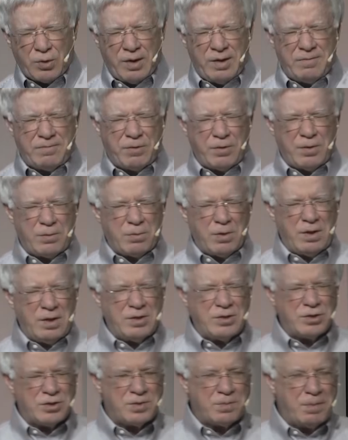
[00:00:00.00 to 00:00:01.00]
pray for the
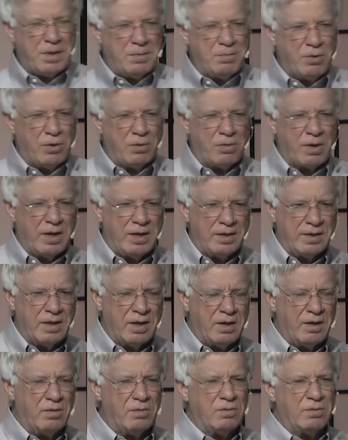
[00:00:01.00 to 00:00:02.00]
religious people right
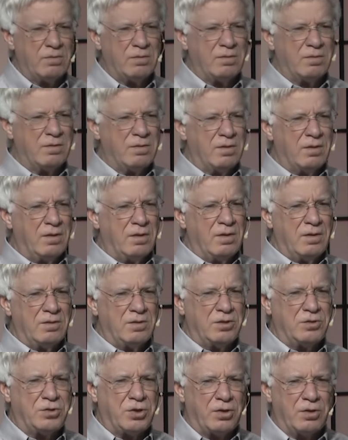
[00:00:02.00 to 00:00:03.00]
now
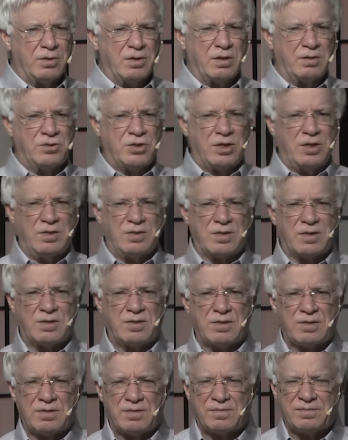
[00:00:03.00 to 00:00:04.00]
to turn to
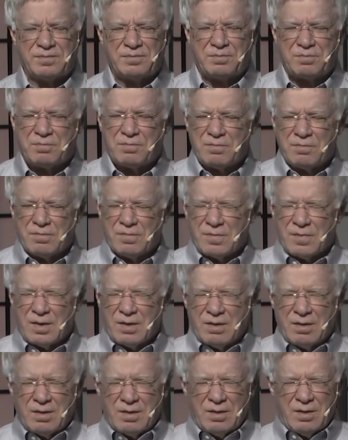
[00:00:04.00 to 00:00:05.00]
Jesus.
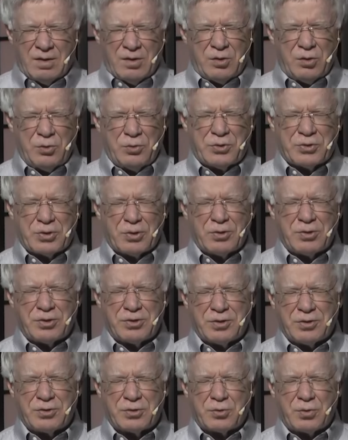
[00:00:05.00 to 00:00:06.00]
You search
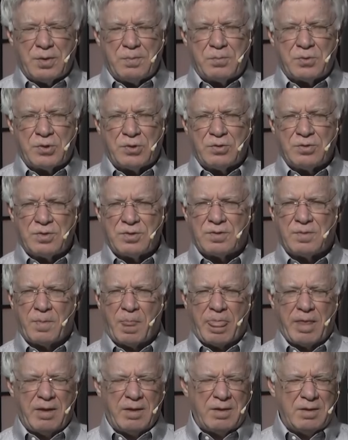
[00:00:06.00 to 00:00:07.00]
the scriptures
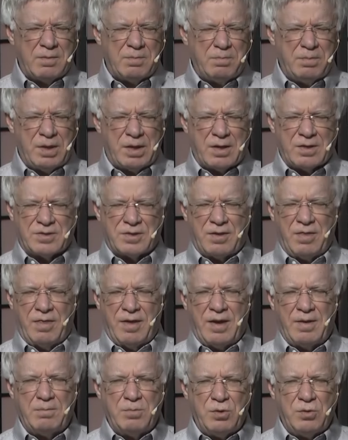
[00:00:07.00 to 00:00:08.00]
because in
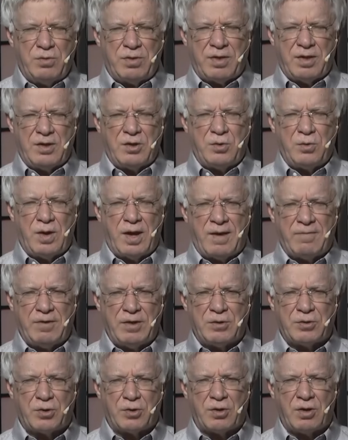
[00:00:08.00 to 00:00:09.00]
them you think you have
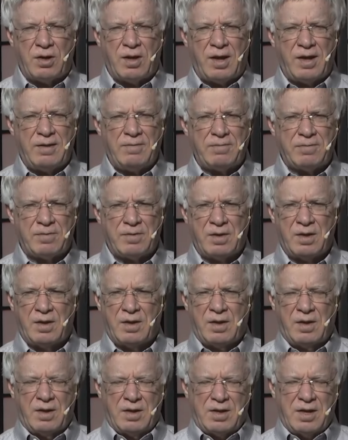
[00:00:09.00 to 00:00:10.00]
eternal life,
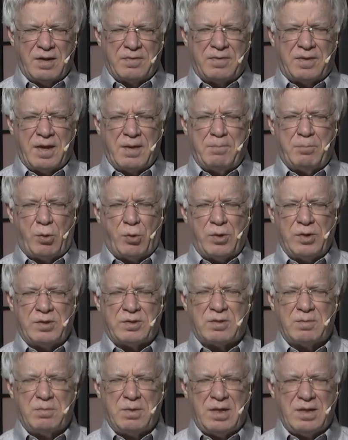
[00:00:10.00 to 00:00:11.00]
yet they point
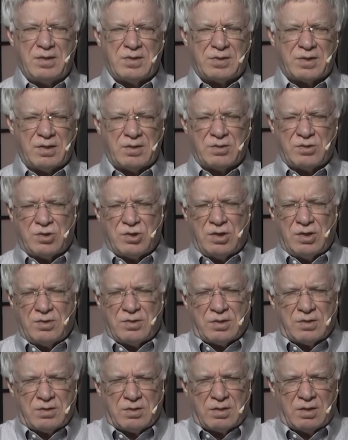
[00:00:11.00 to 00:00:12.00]
to me, says
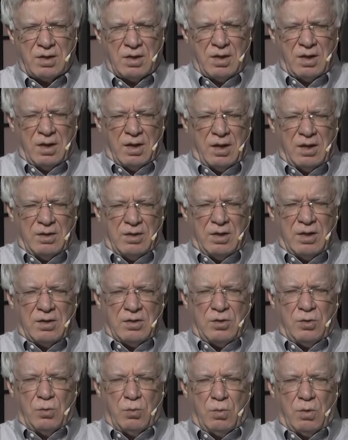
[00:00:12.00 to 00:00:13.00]
Jesus, and yet
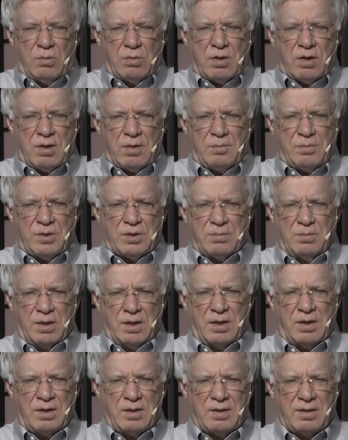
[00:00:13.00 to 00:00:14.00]
you won't come to me.
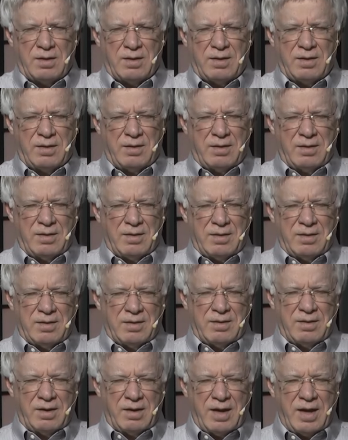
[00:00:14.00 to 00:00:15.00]

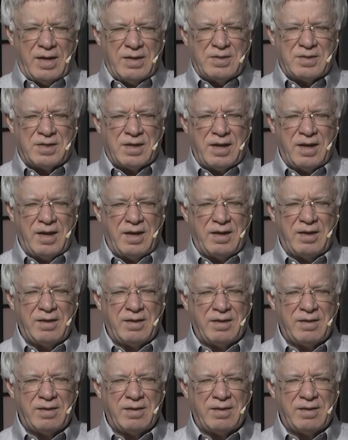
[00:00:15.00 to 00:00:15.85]
And I say,